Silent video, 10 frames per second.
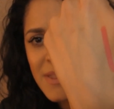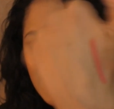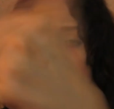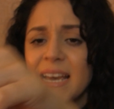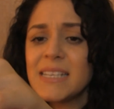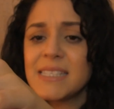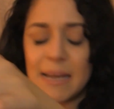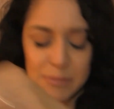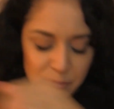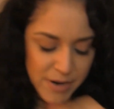then I kind of
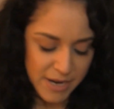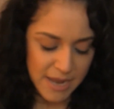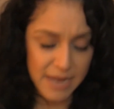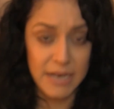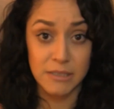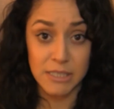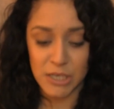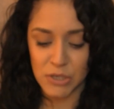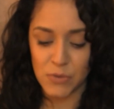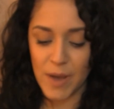stopped wearing it, and I'll
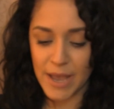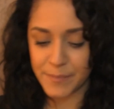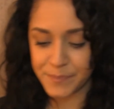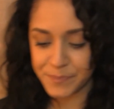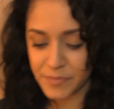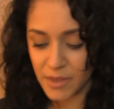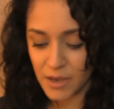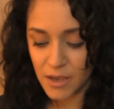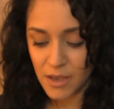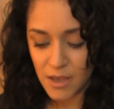tell you why.
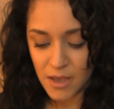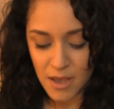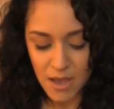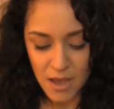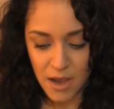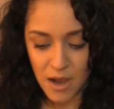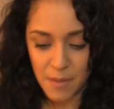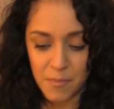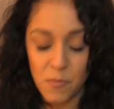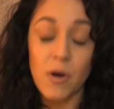
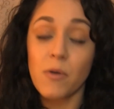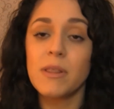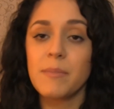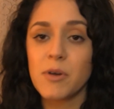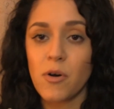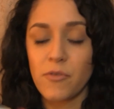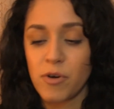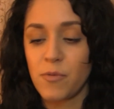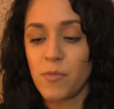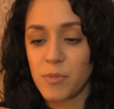Well, let me go over
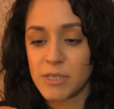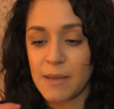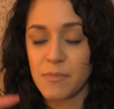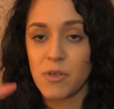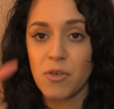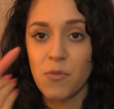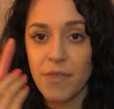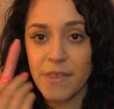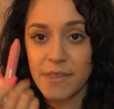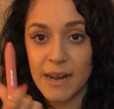it one more time though. The
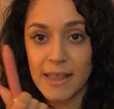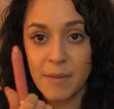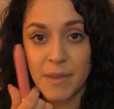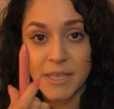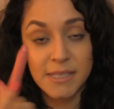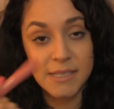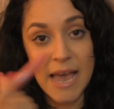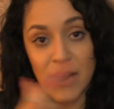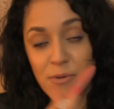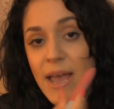one thing that I like about this is
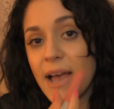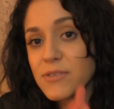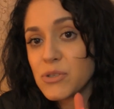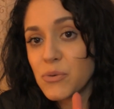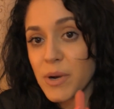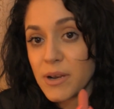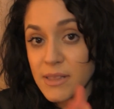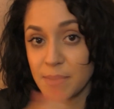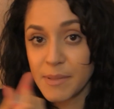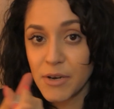that I don't have to wear a
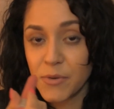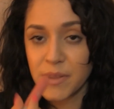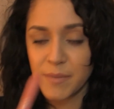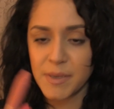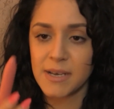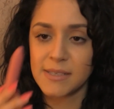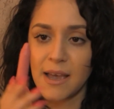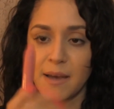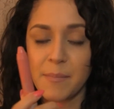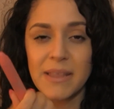lip liner with it because
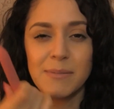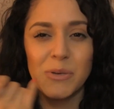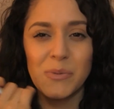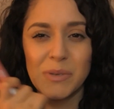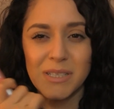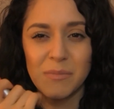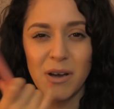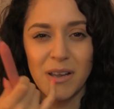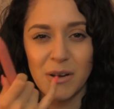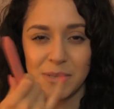my lips are really small,
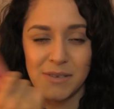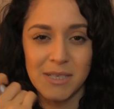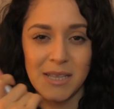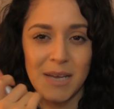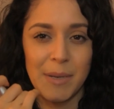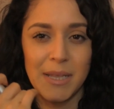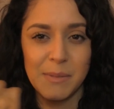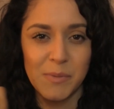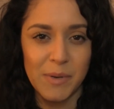and I always have to line my lips